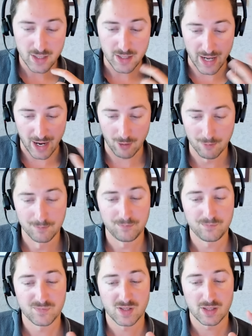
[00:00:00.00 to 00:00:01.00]
Now,
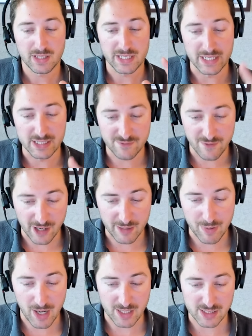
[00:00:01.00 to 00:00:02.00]
it is very
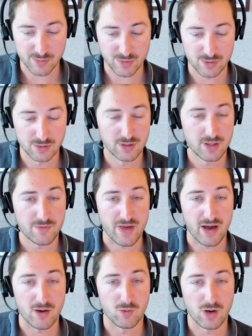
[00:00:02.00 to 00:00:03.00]
possible
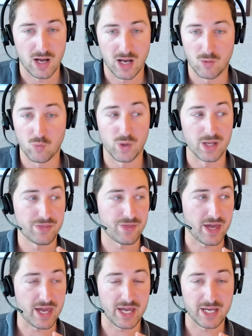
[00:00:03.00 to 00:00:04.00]
that with
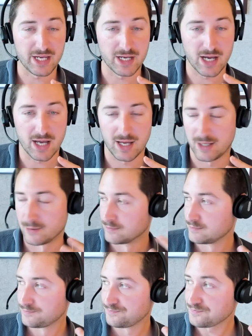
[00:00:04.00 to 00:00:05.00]
a
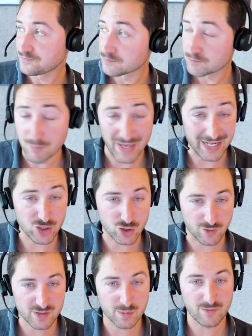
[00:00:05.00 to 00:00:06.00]
managed
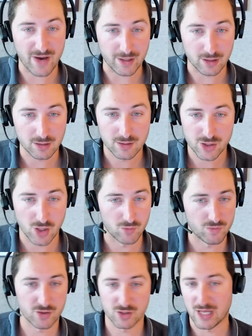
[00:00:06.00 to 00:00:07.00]
service provider,
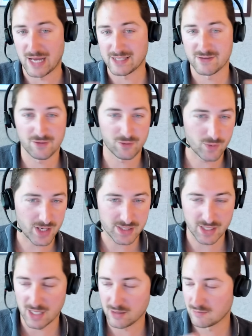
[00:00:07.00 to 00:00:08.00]
so there's lots of different
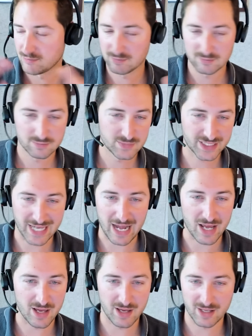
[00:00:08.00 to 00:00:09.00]
ways, again, to
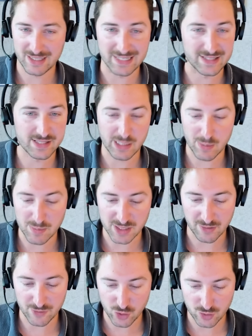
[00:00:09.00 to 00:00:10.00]
kind of get to CMMC
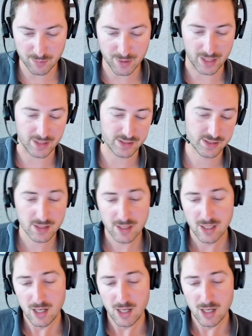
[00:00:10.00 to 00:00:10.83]
level 2 compliance.